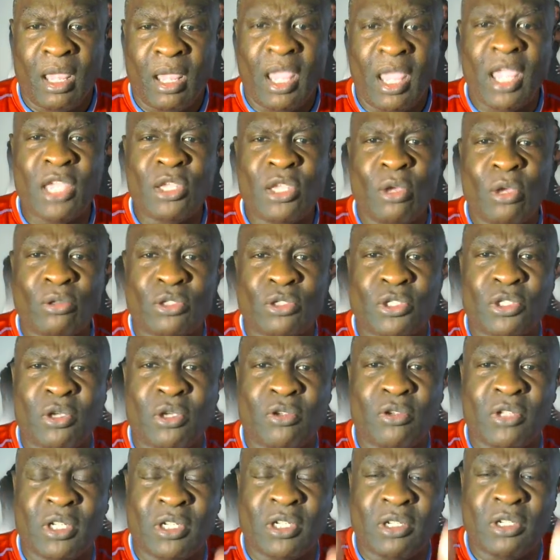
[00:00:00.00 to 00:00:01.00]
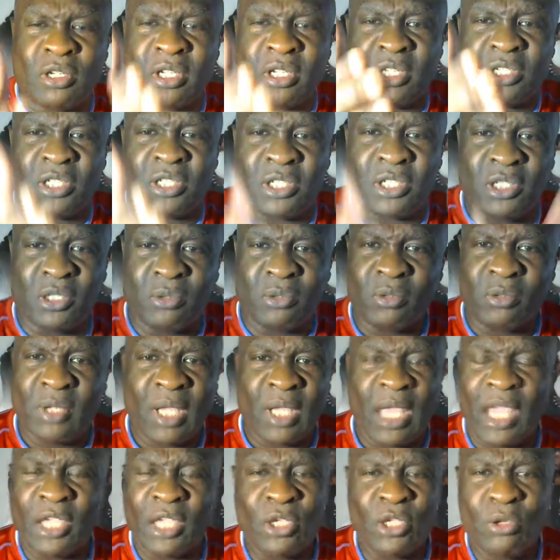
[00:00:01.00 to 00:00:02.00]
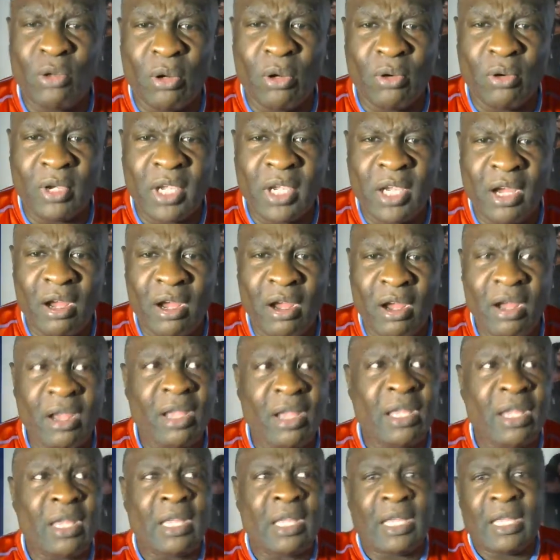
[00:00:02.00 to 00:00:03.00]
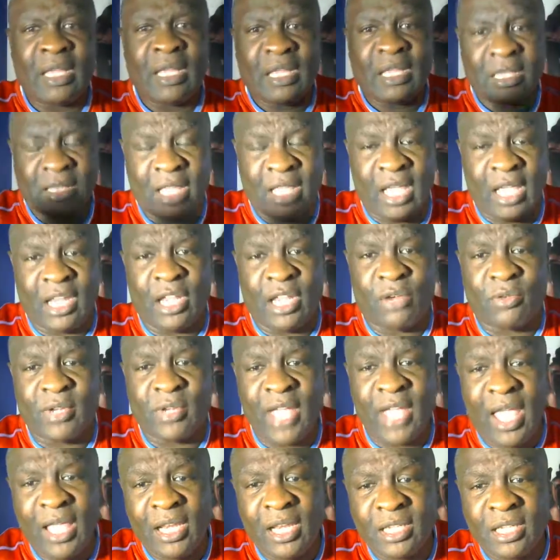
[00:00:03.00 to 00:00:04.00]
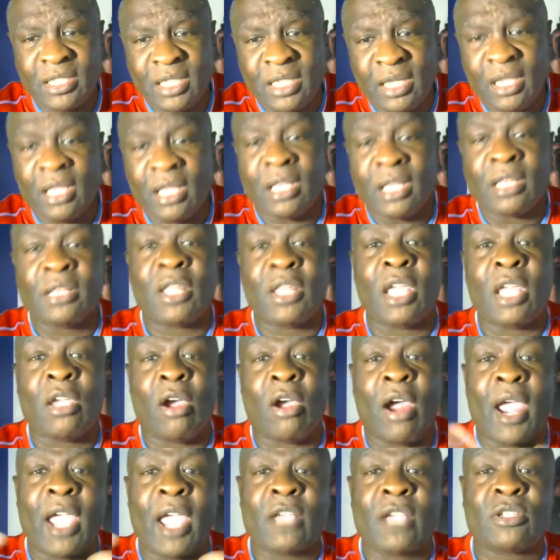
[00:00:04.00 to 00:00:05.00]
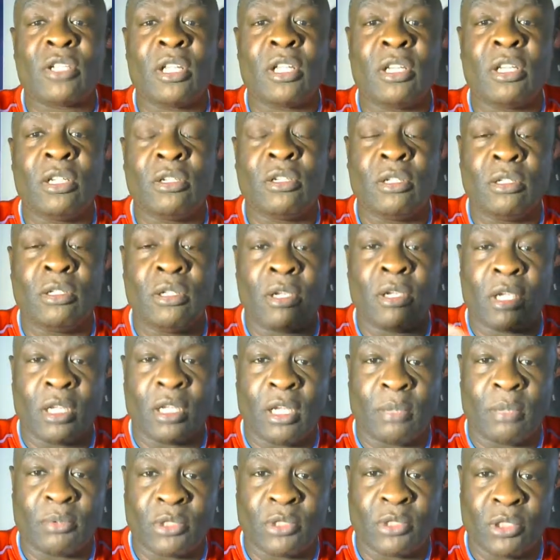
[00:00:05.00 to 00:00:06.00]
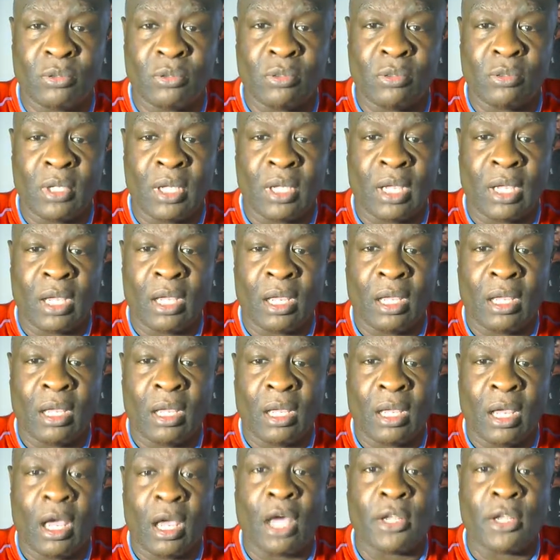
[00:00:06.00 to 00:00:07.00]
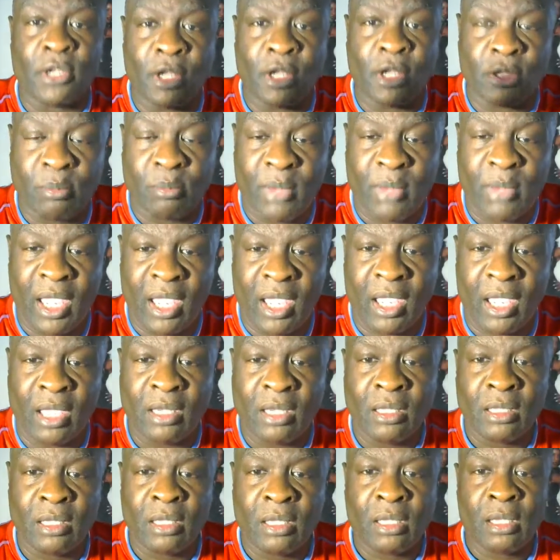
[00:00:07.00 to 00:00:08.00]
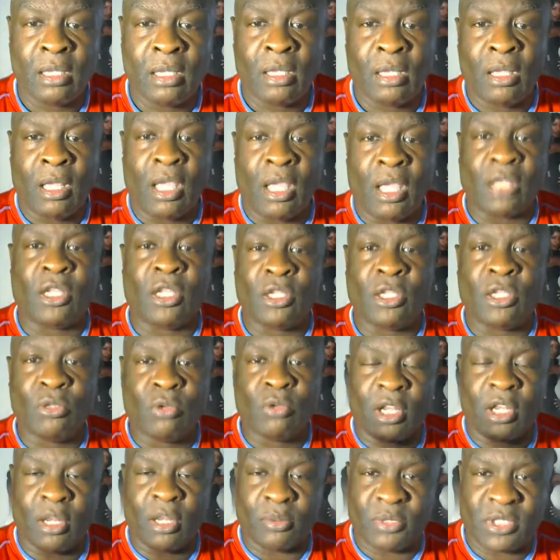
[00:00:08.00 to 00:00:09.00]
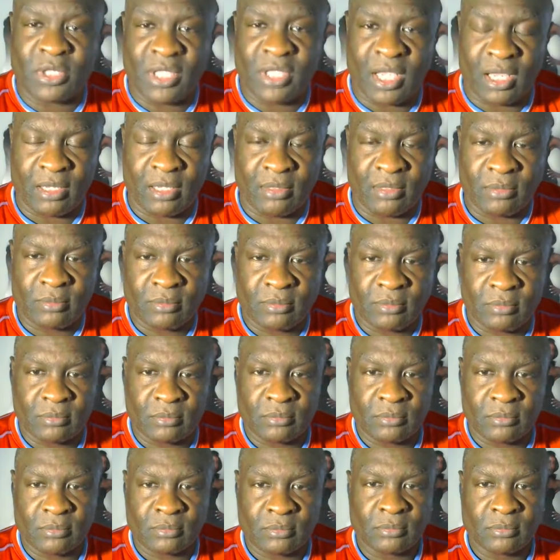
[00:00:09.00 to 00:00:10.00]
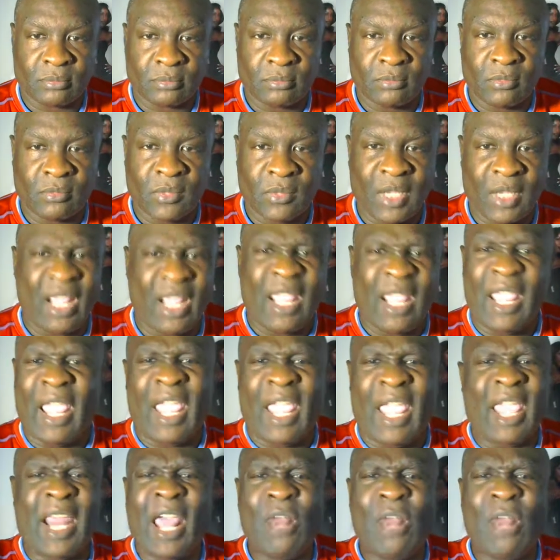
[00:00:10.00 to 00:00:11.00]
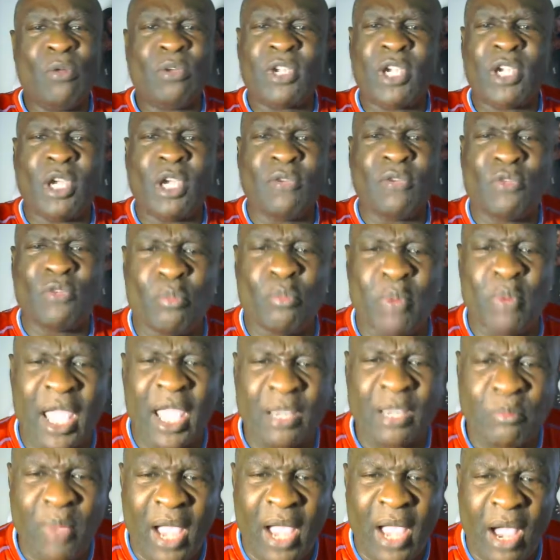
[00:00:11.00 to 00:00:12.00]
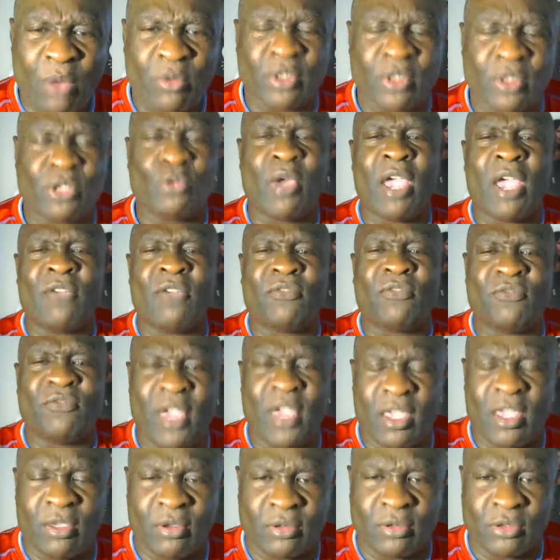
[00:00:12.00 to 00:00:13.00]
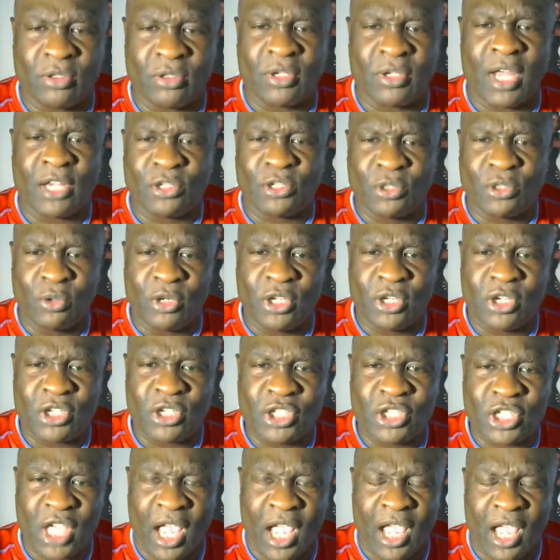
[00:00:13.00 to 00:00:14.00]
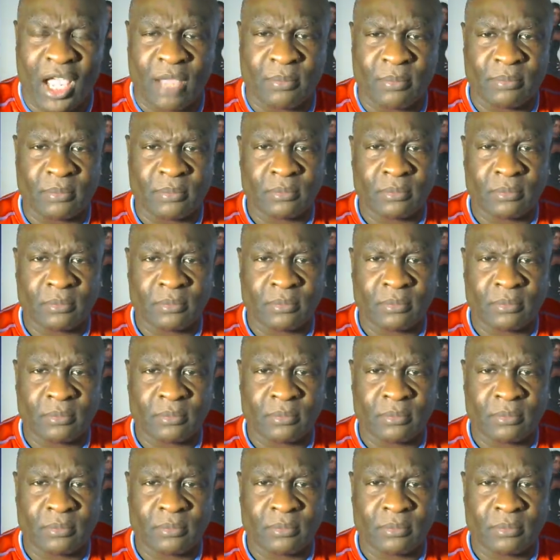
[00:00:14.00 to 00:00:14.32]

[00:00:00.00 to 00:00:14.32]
And your children looking to you, and you don't care that in reality they are actually looking up to another man, and then you get upset. And I don't care if you black power, you have failed. You're not doing your job.